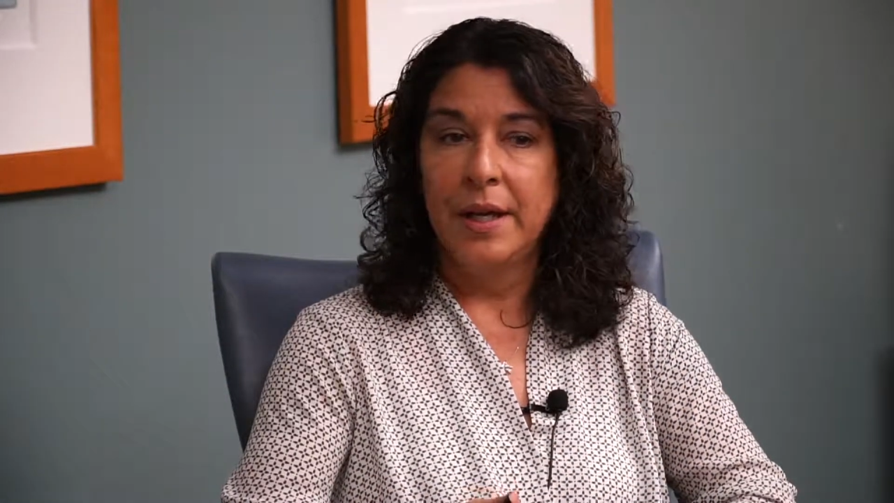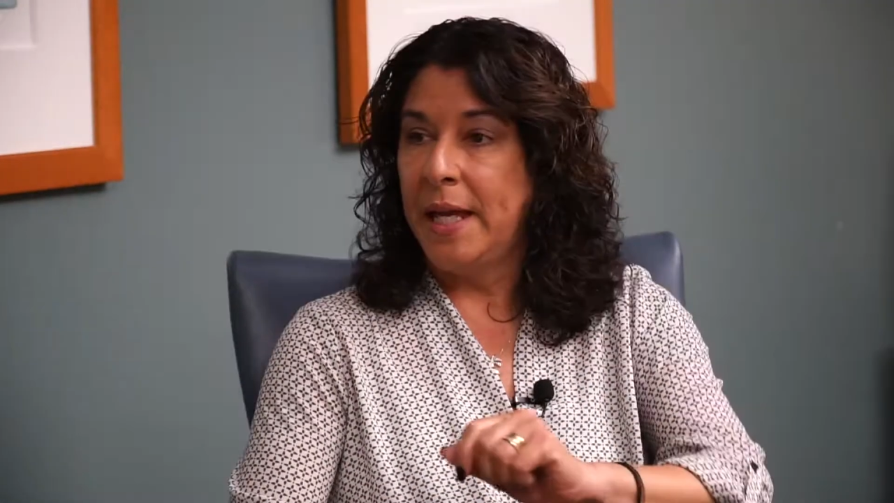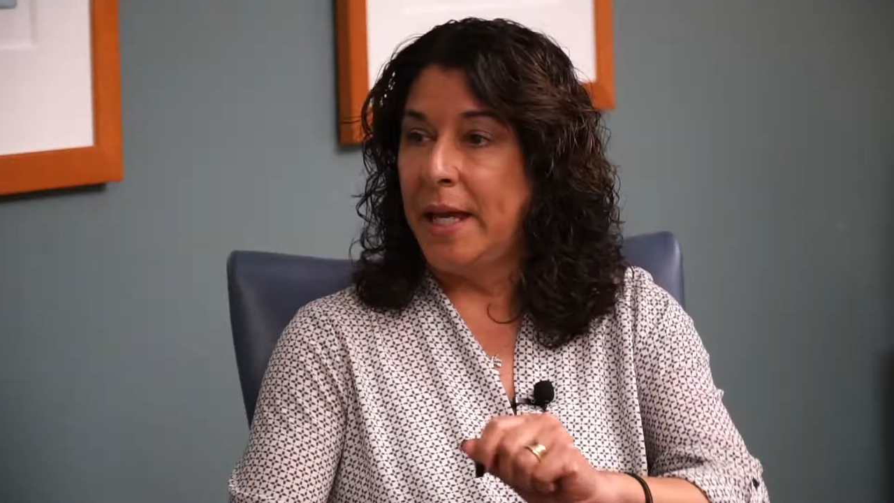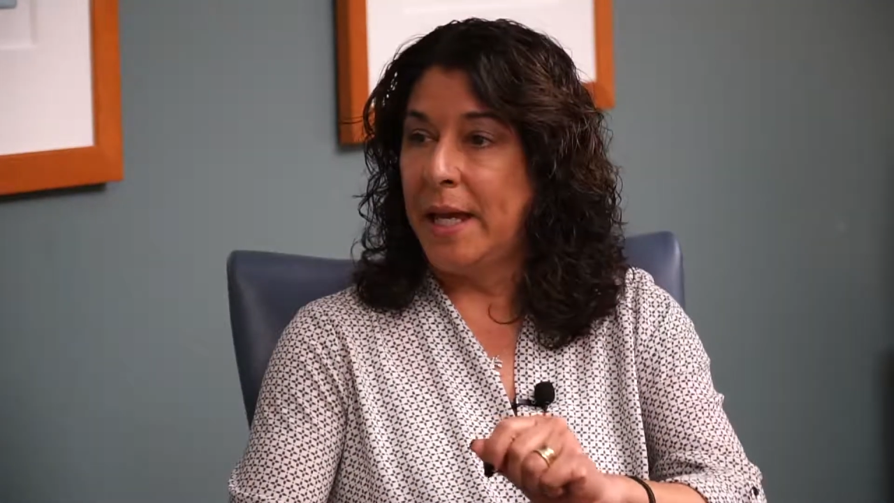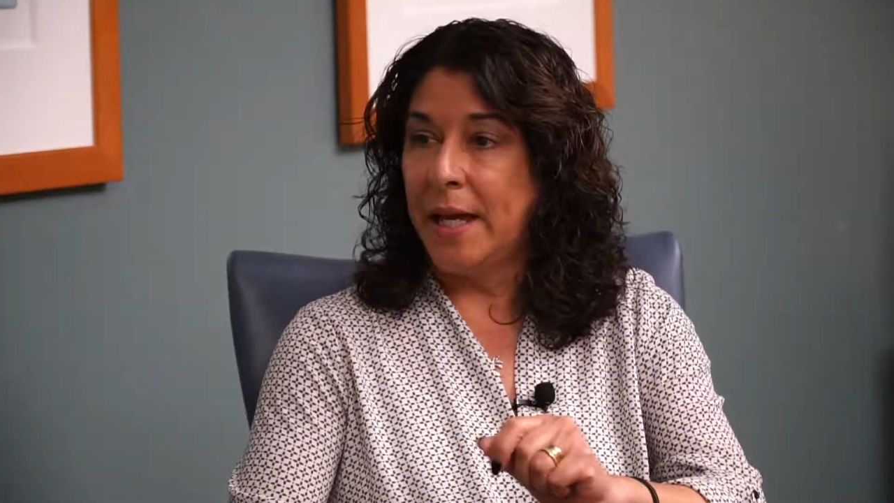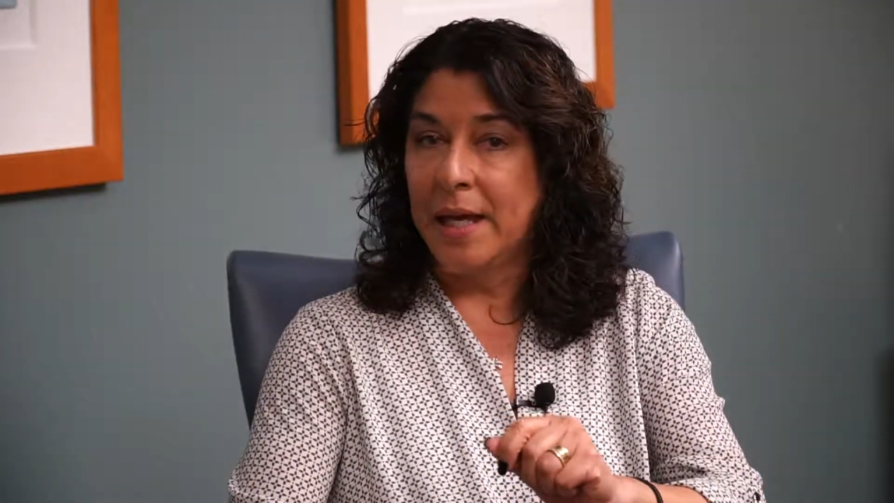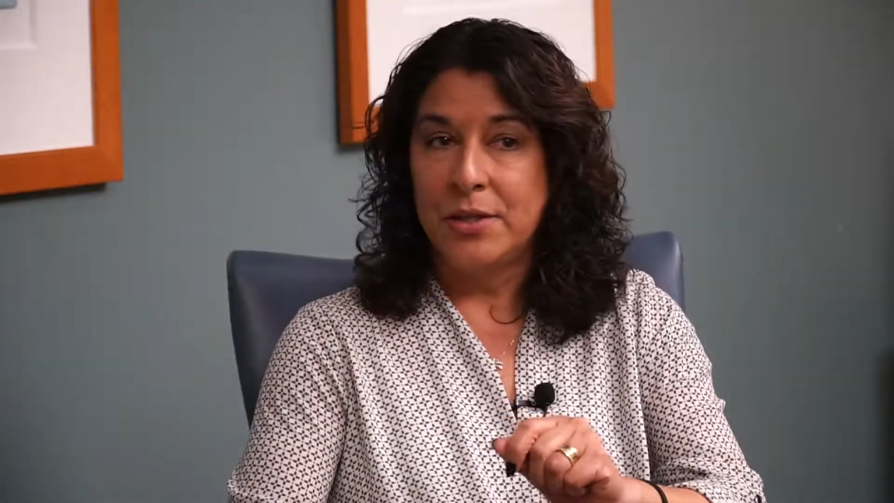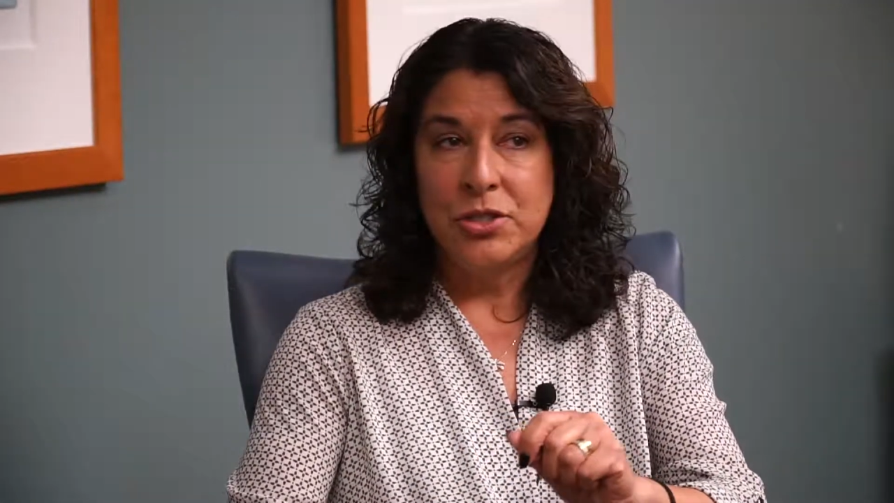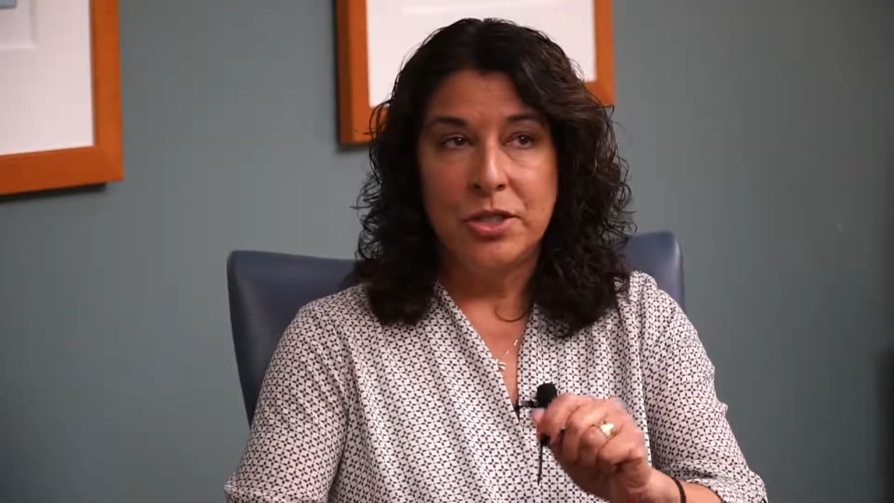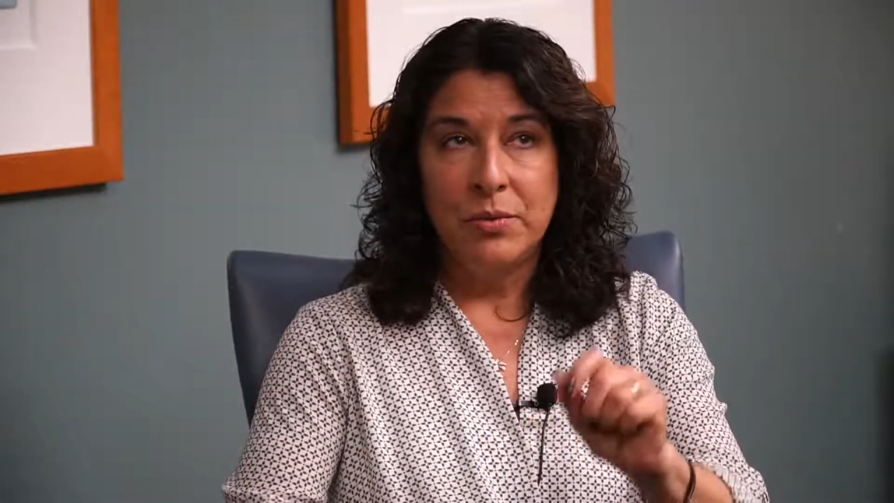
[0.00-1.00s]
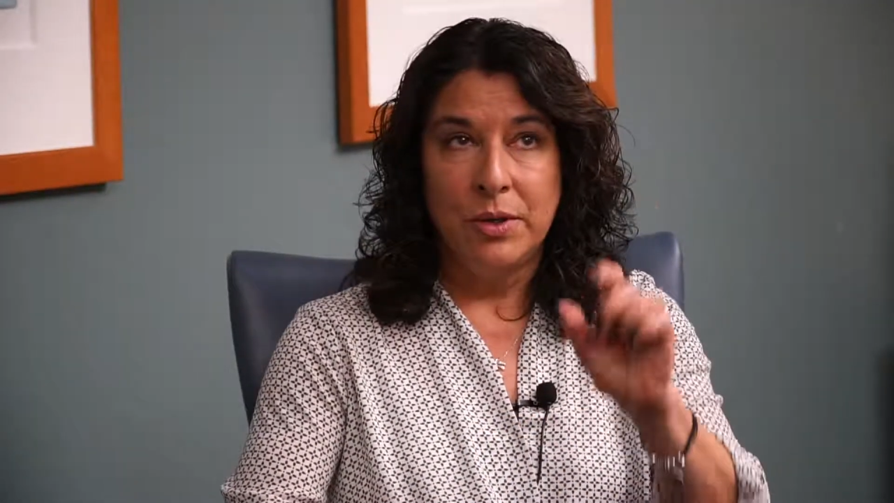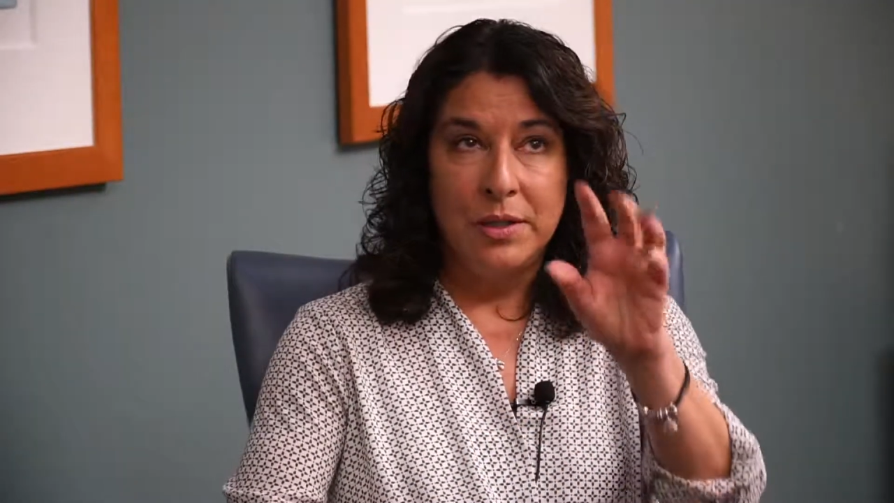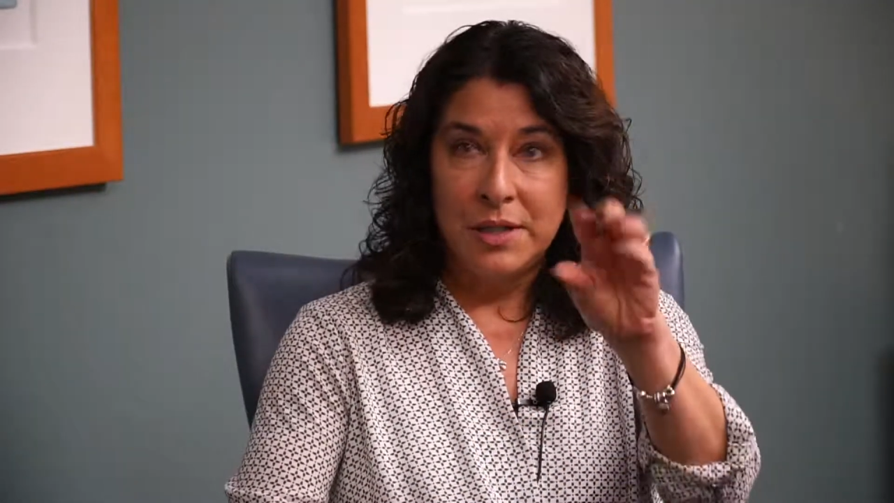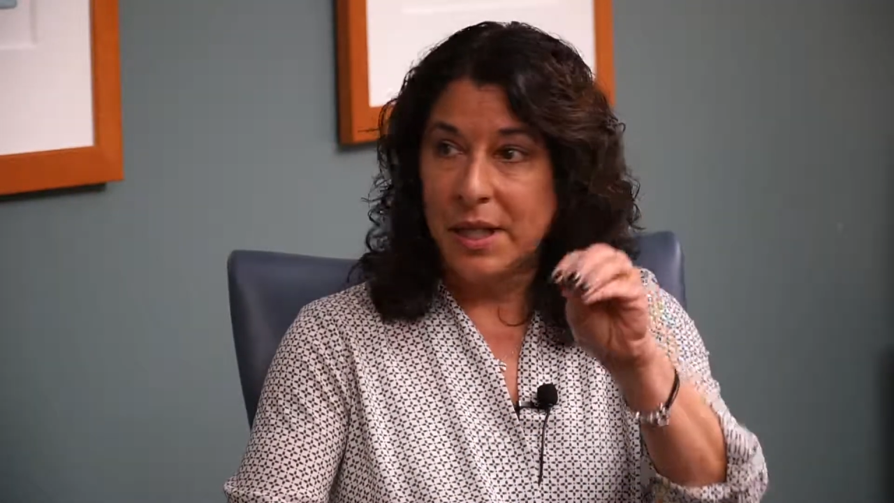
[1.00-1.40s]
and she would